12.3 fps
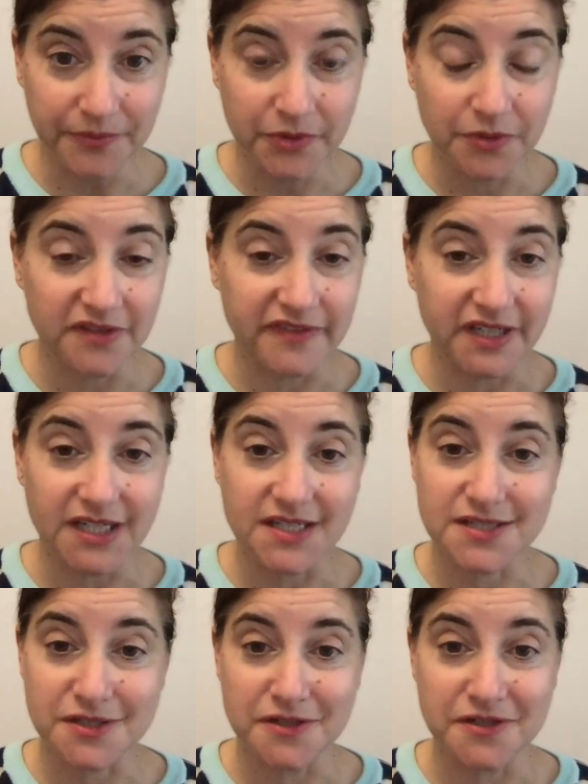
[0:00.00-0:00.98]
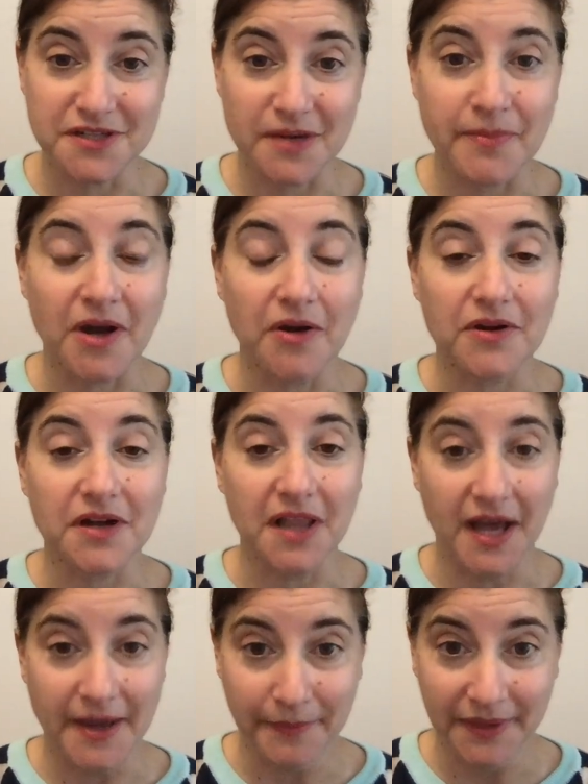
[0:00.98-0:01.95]
who are very concerned about
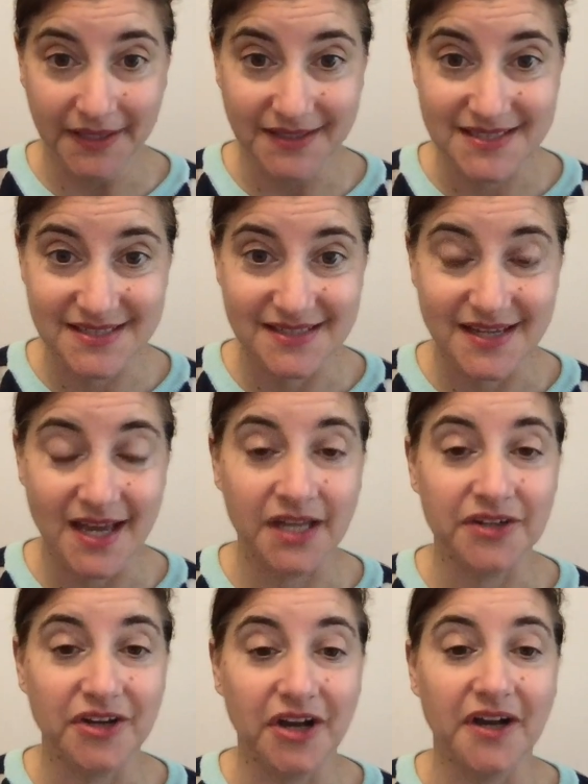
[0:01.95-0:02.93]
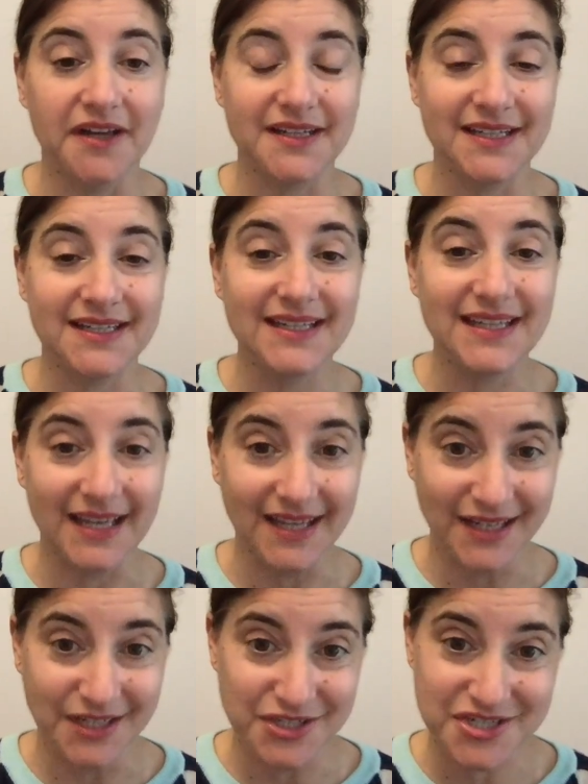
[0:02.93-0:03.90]
climate and not
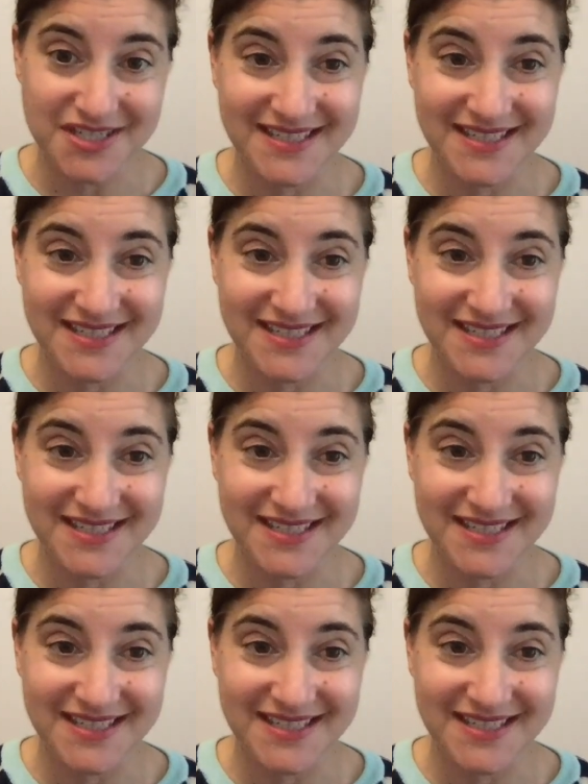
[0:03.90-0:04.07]
engaged